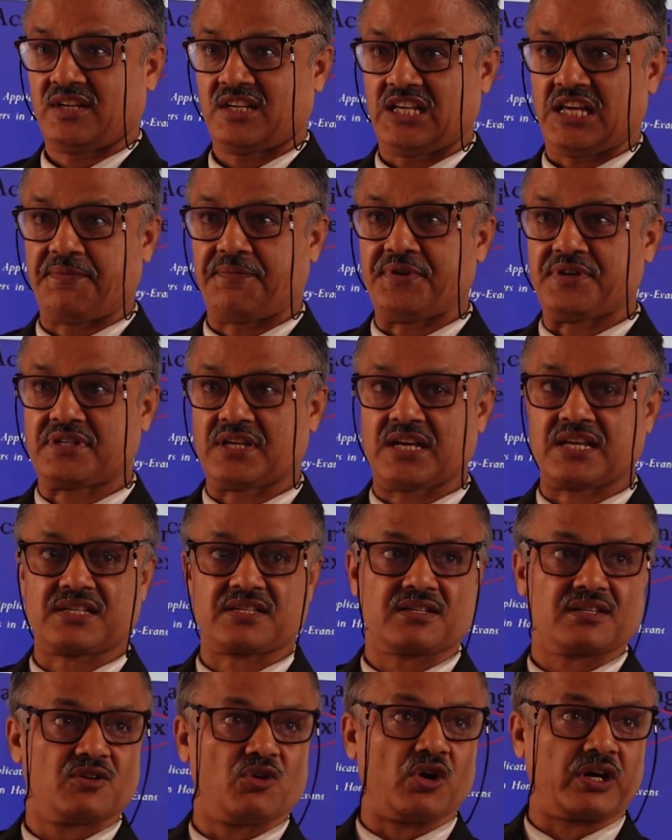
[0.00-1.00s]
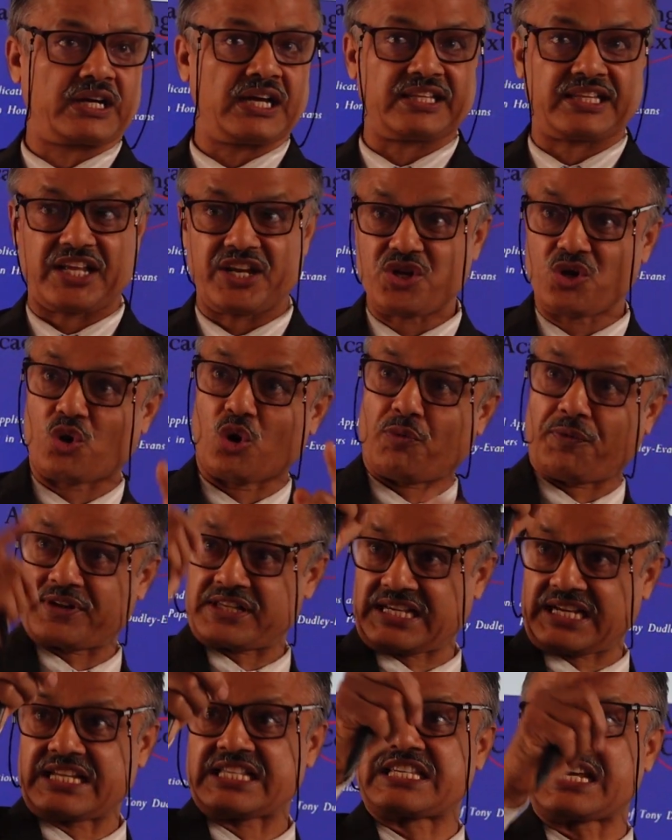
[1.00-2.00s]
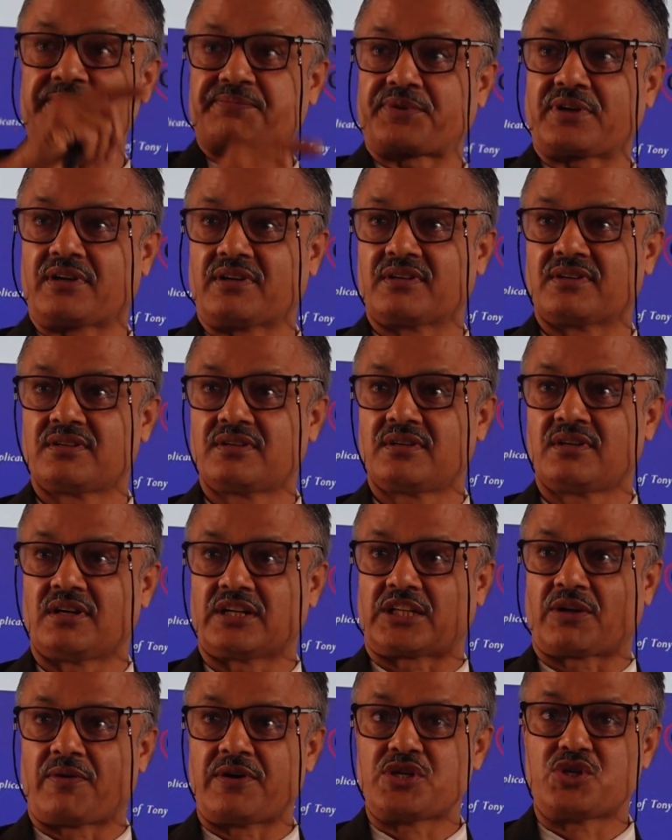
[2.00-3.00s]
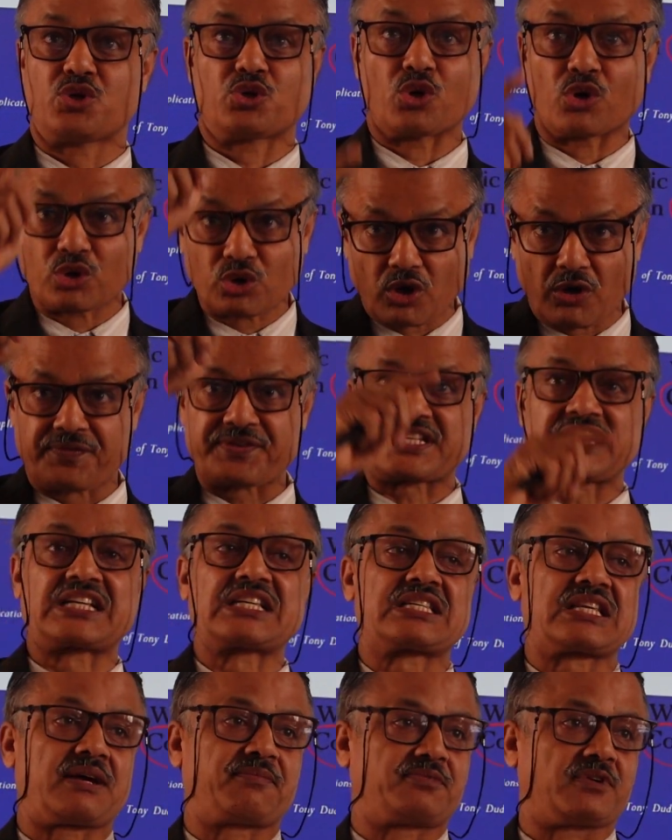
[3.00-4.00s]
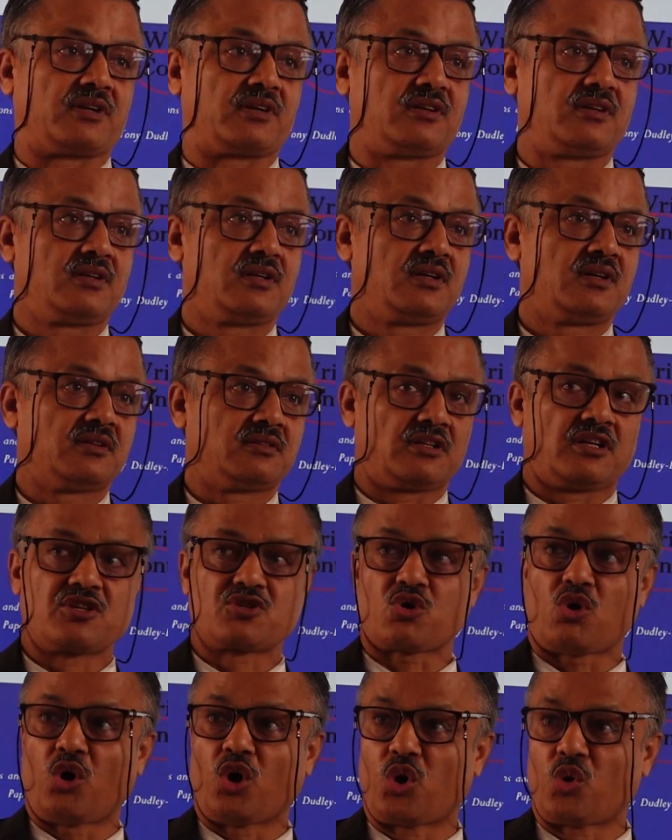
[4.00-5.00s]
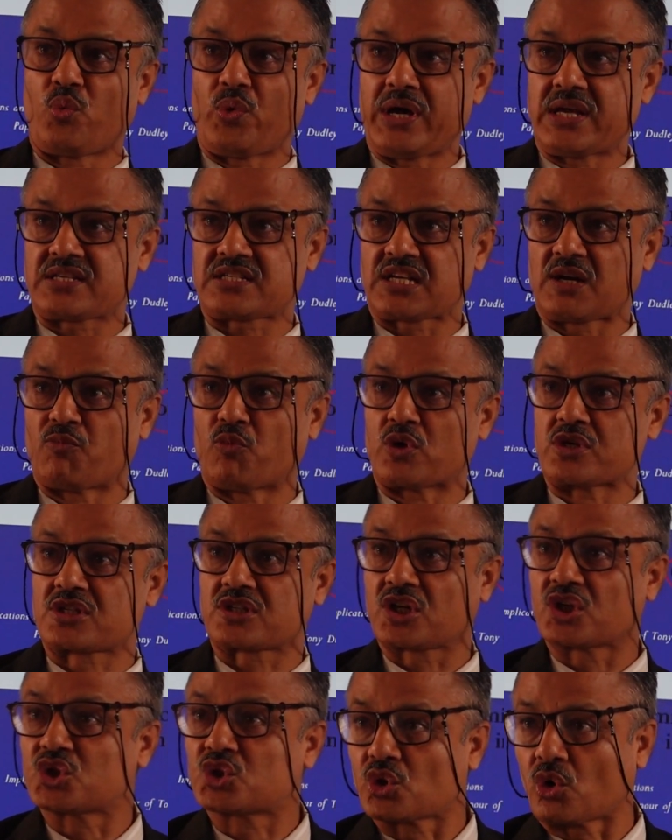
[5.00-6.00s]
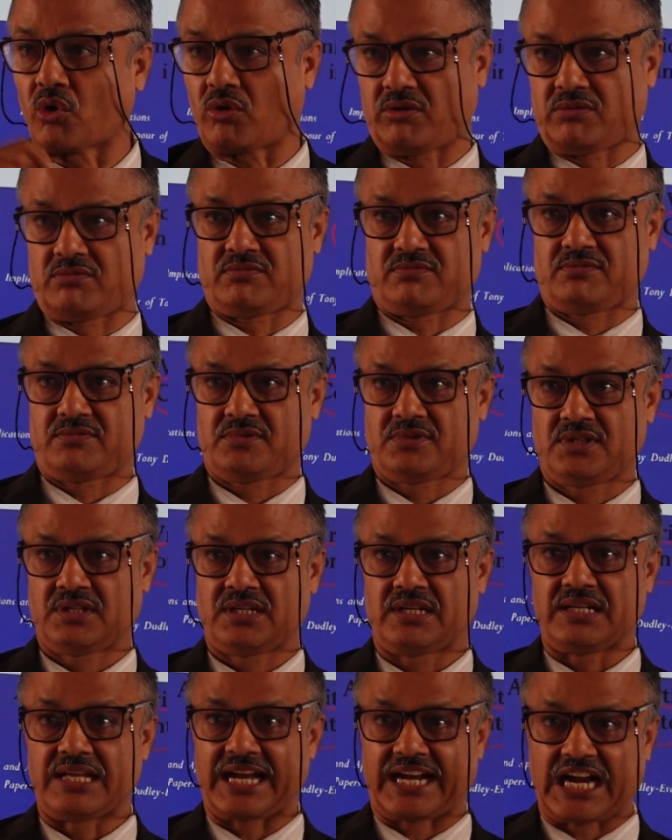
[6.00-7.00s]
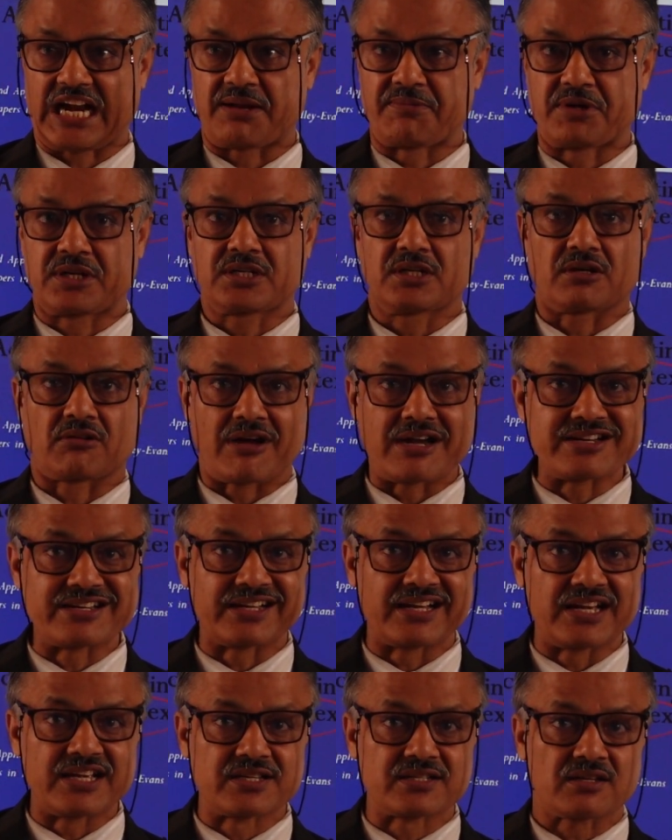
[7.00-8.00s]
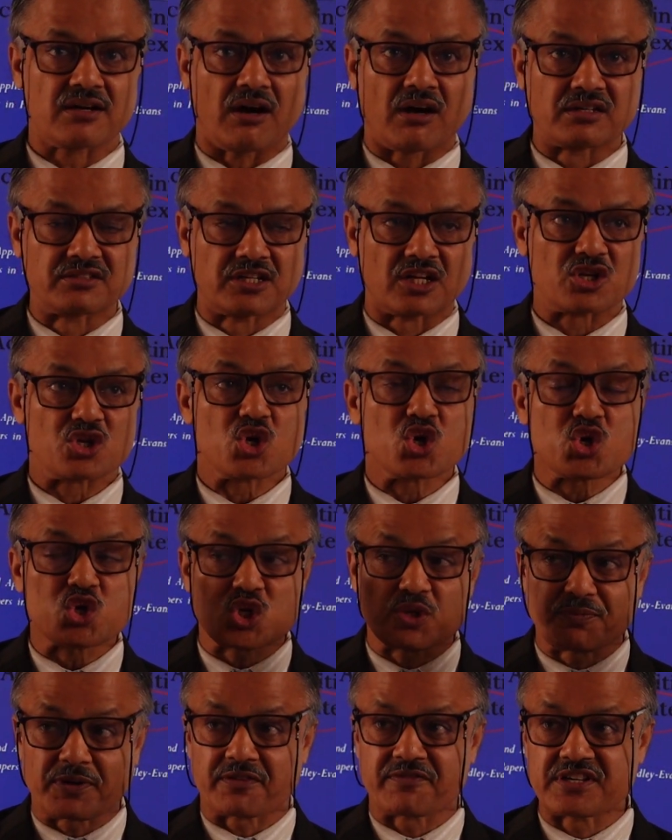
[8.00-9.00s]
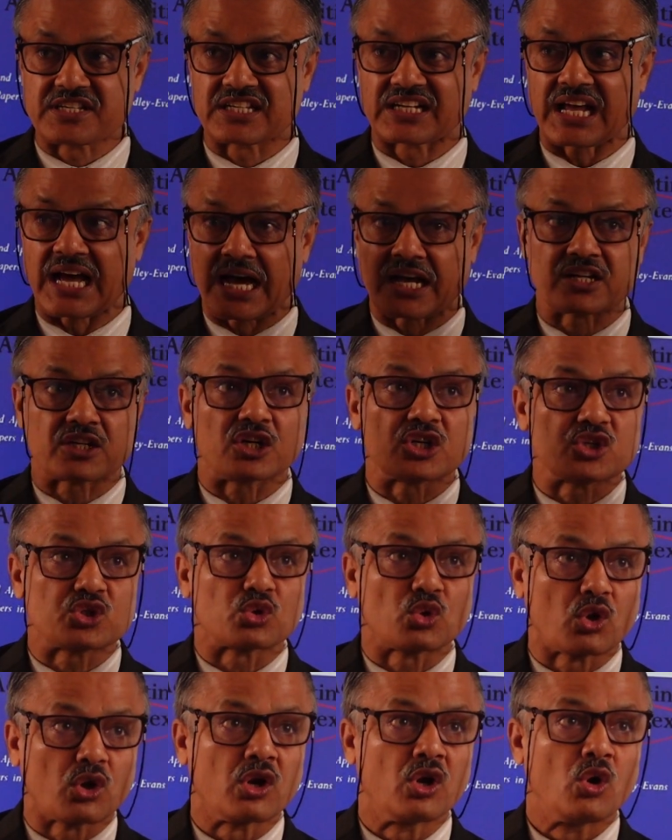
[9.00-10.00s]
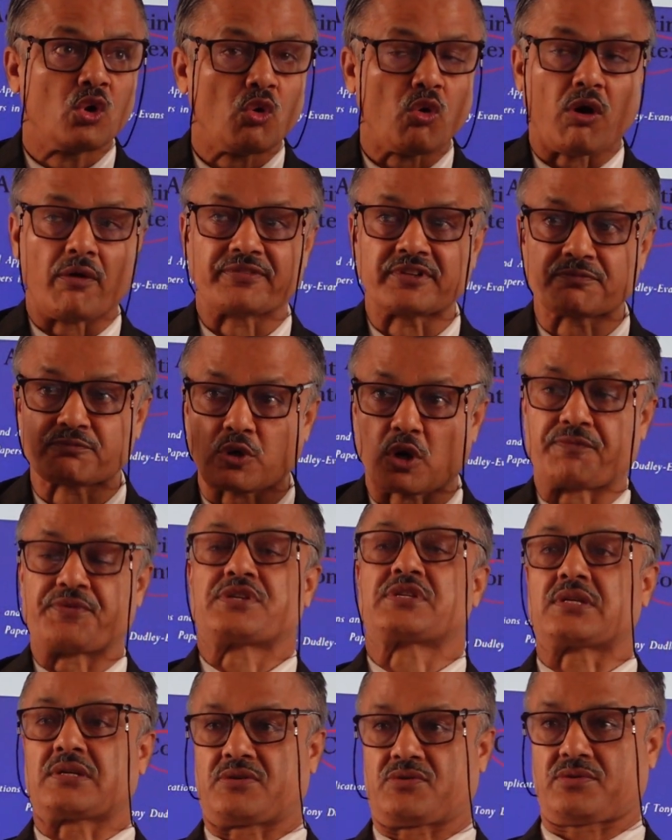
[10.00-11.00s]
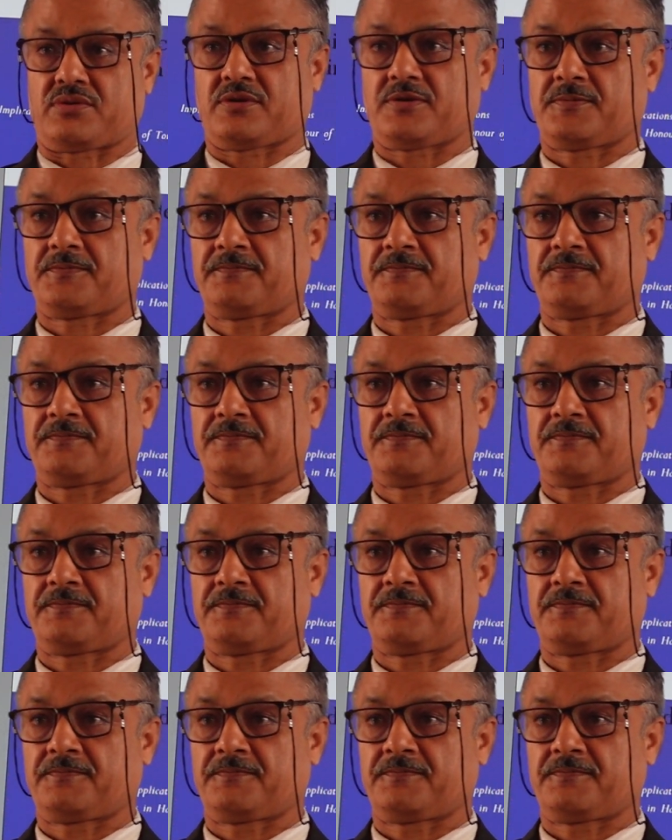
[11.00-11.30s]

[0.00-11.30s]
If he says, okay, then you go for second chapter. Otherwise, you don't go for second chapter. There is always someone's control. Academic writing is under supervision and control of the professors.